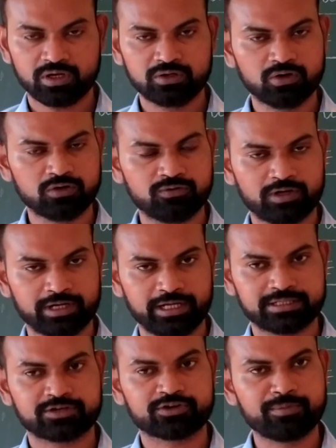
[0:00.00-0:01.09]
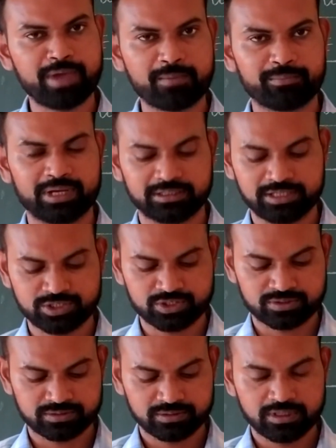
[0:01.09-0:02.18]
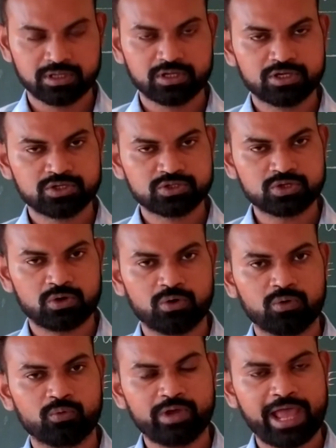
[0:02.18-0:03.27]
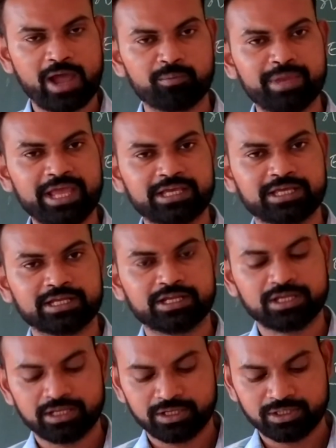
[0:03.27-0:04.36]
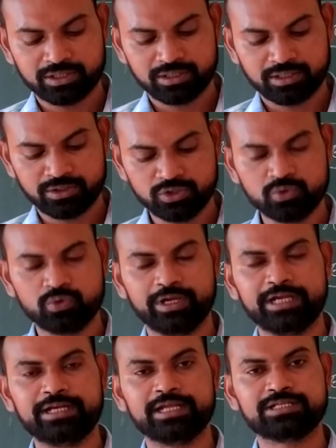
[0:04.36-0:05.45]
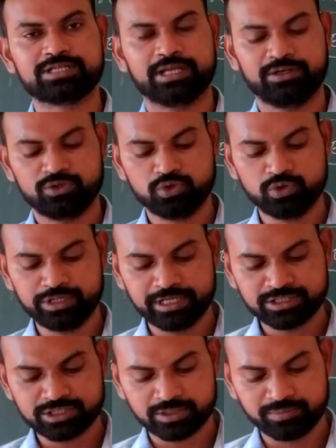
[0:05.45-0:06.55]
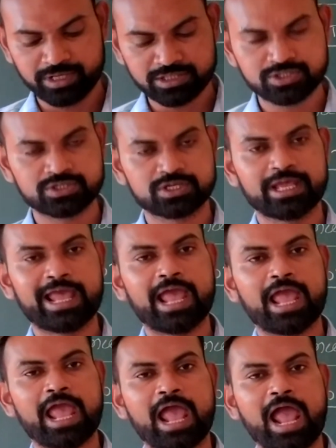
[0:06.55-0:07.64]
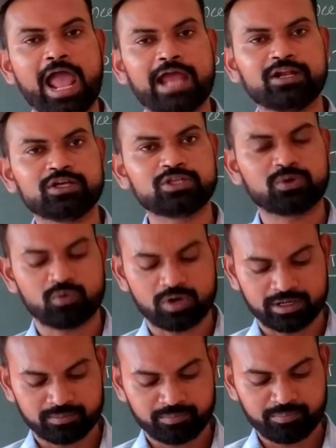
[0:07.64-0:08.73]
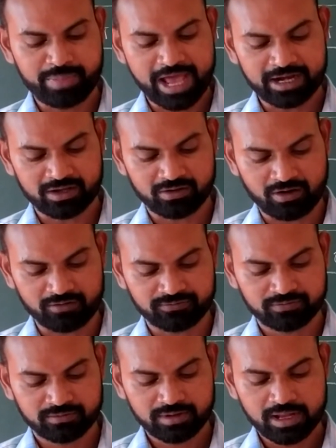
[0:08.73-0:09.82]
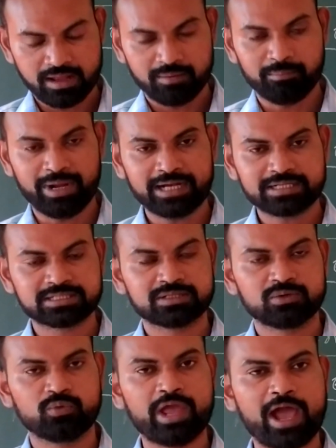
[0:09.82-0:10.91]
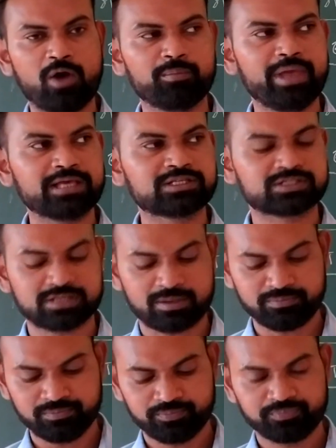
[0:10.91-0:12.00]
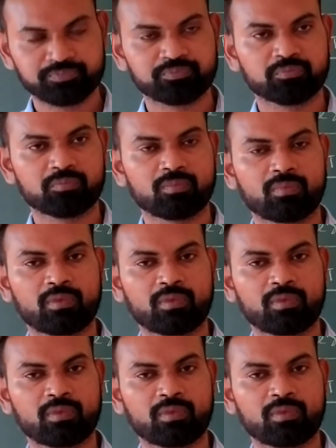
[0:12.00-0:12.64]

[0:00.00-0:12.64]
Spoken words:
Don't forget, remember this. So we have made new intention. New intention means another one paragraph, but we have made some